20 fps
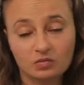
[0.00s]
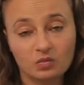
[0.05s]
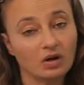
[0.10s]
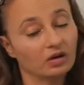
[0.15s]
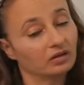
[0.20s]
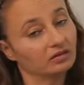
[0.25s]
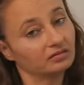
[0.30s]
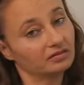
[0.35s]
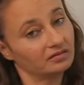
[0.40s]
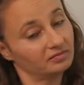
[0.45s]

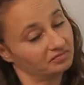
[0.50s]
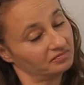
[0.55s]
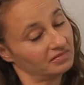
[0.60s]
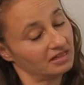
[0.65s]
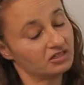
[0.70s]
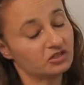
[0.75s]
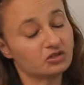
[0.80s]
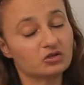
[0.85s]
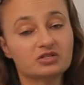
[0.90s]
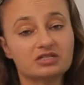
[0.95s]
Well,
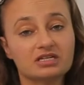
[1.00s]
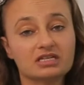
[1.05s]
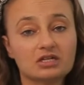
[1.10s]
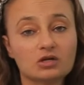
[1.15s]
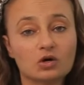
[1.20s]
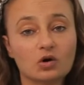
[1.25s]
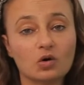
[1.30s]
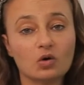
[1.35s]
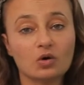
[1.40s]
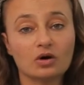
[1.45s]
it's using
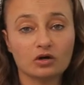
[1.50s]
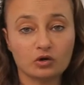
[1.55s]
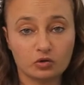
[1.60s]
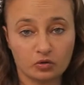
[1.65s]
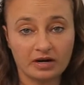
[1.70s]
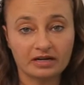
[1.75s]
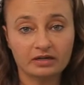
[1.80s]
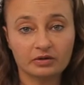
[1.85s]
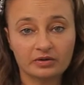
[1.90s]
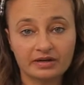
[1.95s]
your
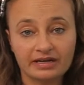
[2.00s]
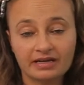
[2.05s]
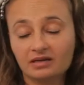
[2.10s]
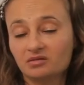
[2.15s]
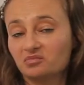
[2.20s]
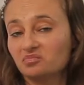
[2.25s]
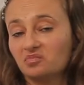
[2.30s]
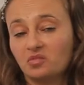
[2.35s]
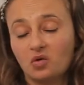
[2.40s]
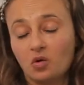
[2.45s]
greenery
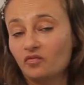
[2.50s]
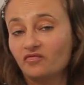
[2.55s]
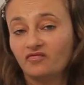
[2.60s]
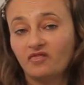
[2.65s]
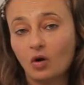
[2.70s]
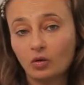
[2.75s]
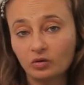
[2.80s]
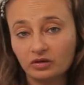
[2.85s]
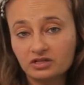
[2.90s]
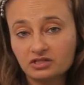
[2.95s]
or
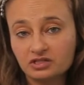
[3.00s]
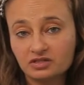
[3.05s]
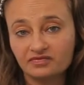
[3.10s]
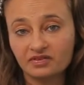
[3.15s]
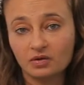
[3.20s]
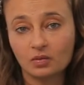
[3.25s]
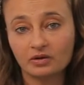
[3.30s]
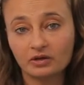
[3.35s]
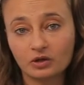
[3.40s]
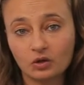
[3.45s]
foliage, if
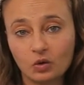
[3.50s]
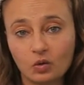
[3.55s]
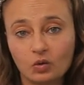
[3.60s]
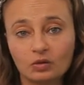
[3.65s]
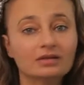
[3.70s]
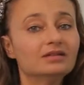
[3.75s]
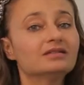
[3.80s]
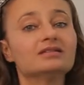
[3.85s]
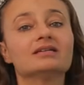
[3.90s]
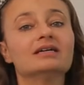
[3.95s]
you want to
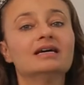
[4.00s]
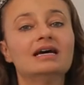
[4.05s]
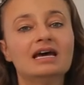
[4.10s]
call it.